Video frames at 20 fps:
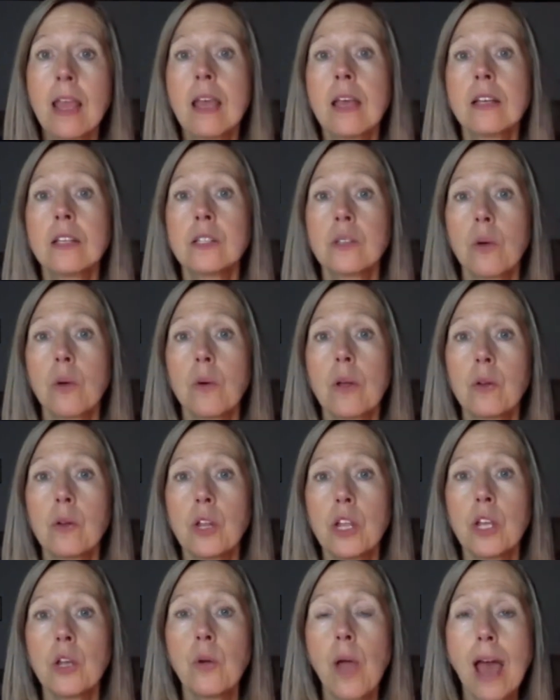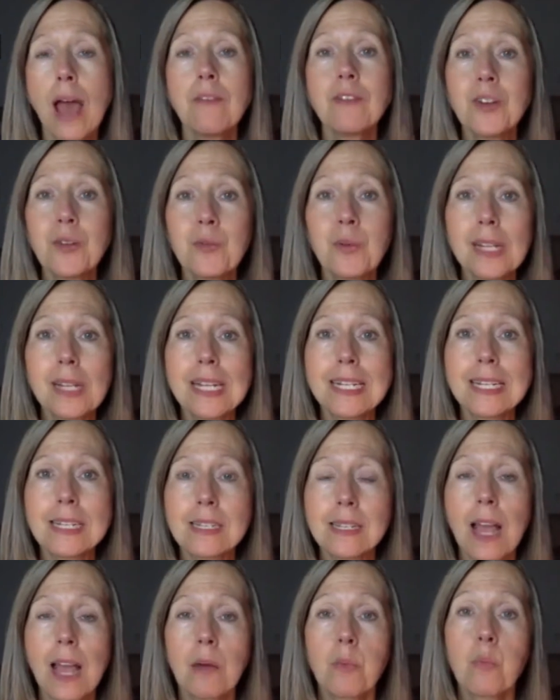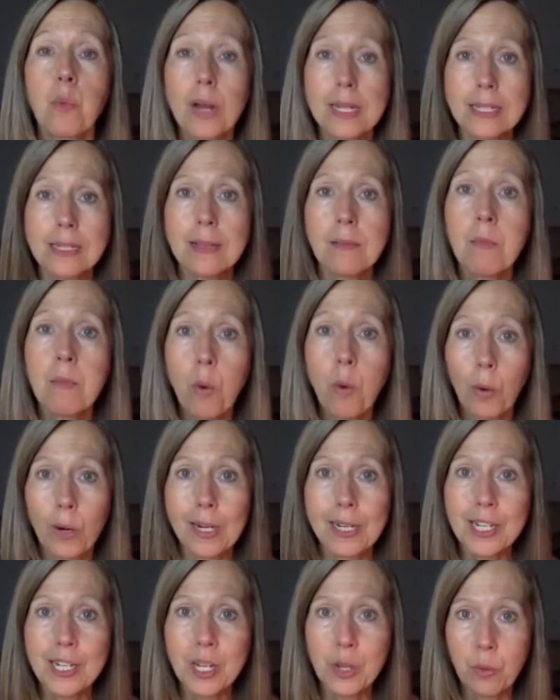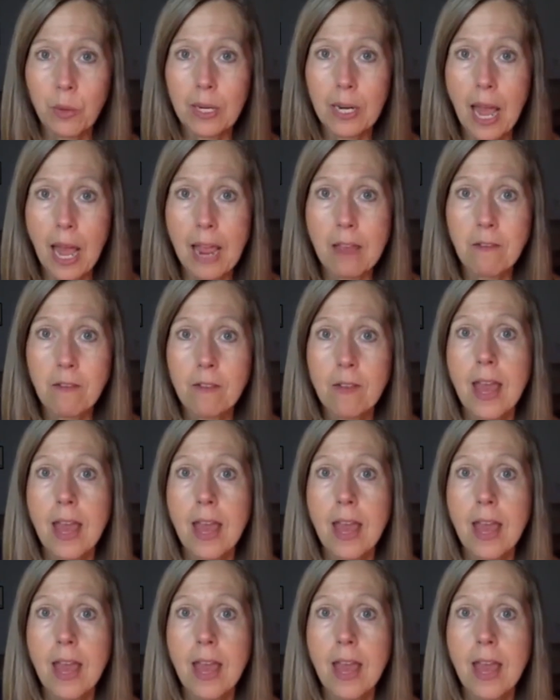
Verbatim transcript: So you have to really decide what's important to you in life